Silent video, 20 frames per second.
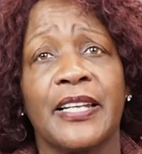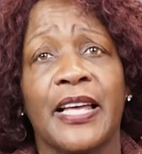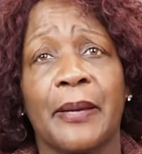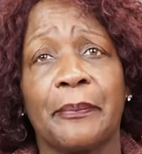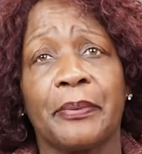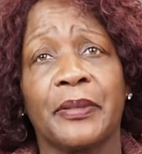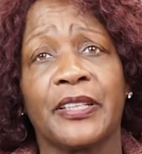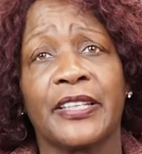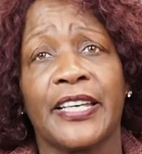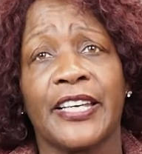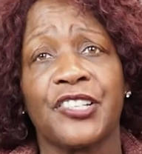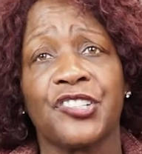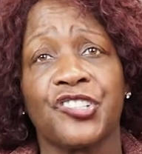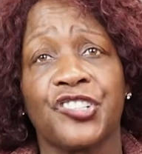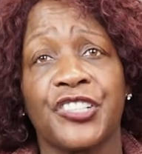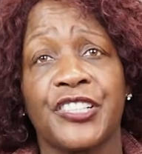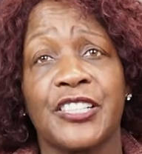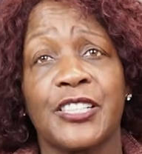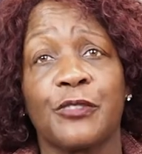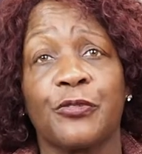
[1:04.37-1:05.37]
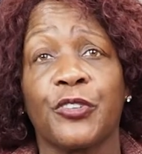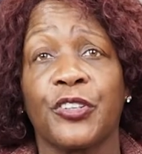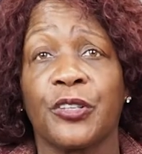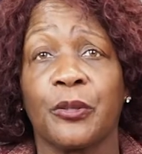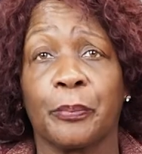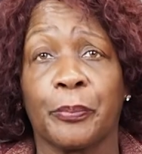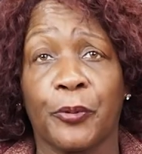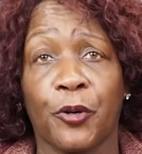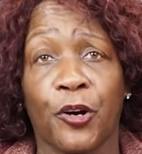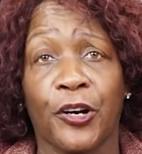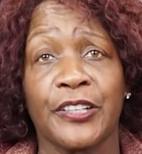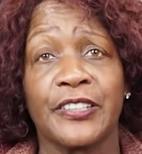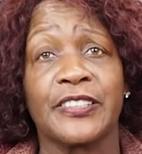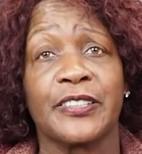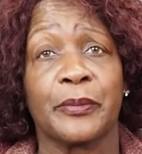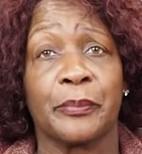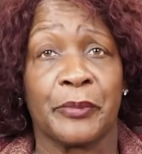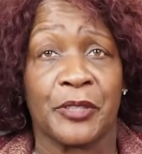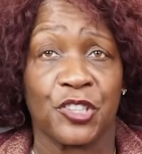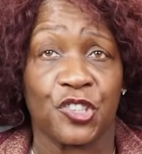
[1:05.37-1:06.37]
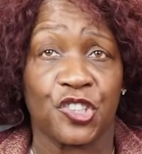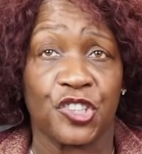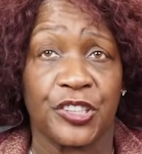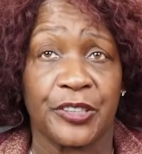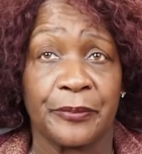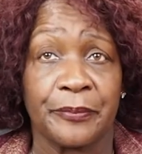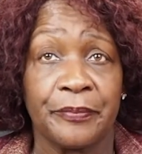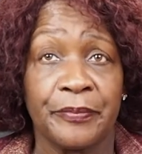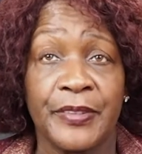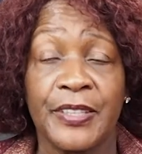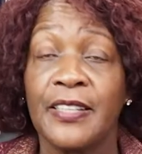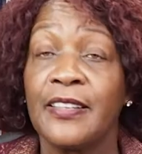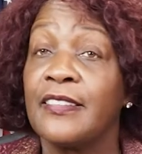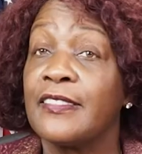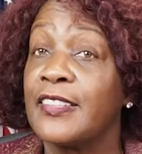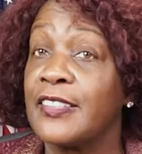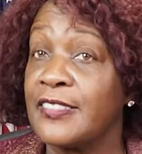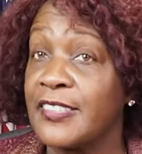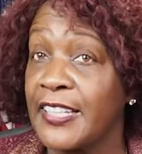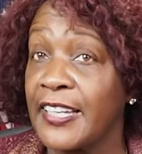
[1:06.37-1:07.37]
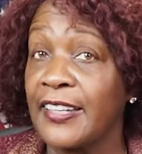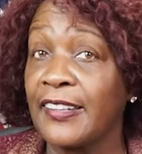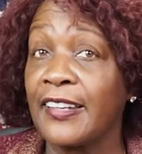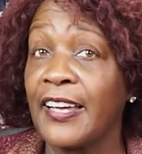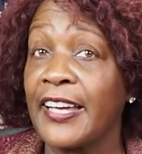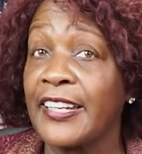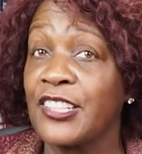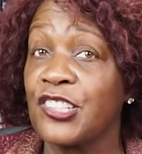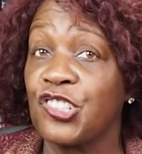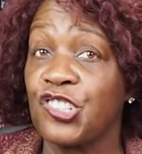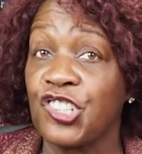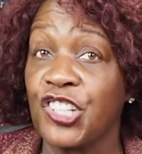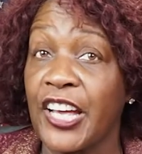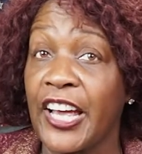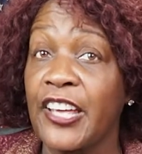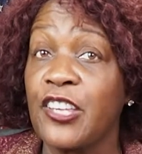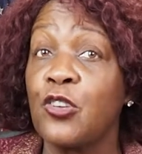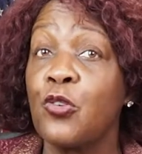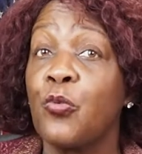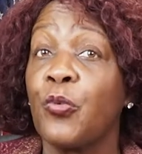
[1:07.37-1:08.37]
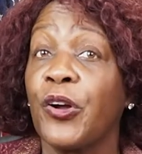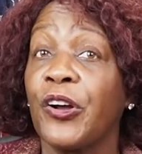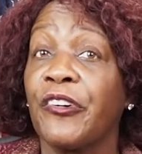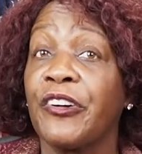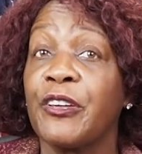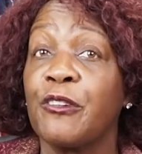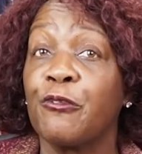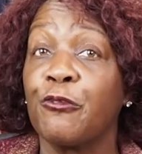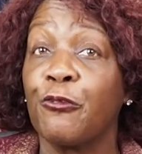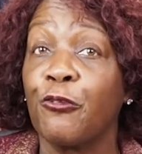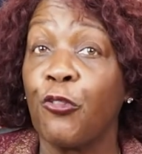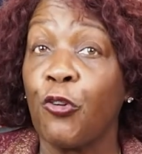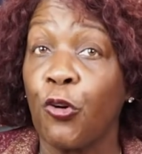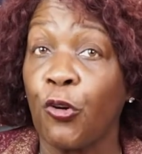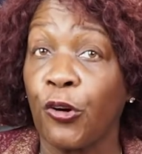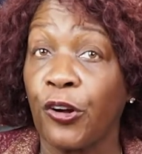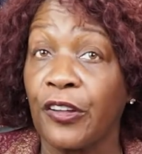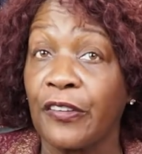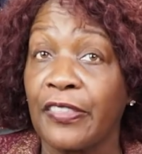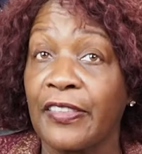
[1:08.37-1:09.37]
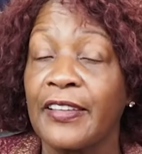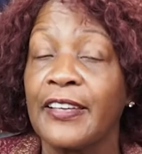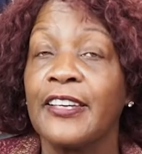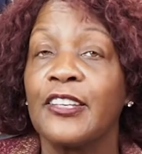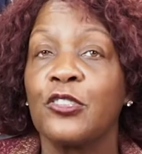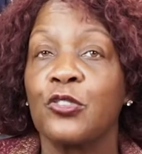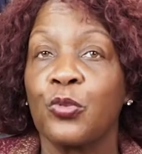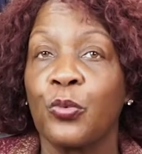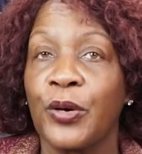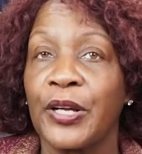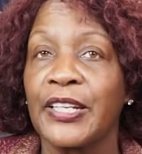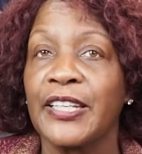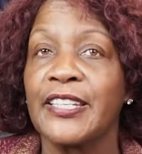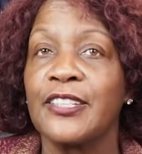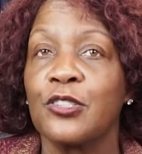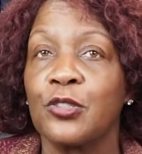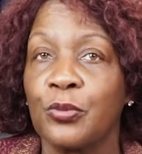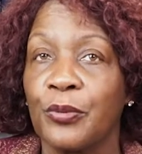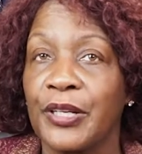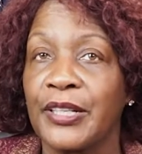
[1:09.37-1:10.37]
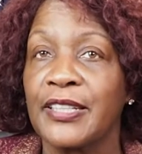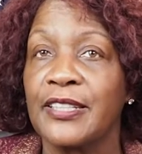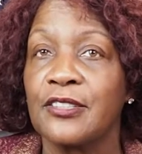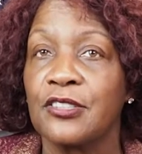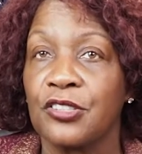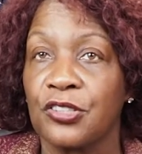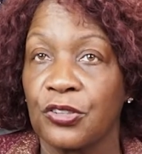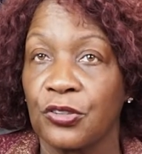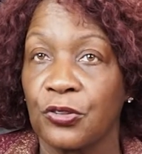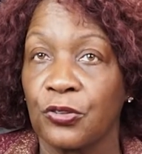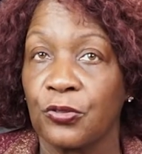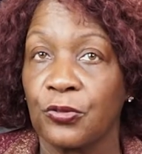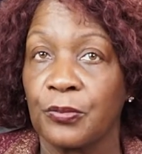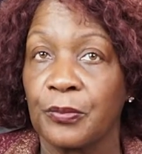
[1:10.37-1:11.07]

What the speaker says: applications for the Parks Commission. The deadline is January 4th, 2022.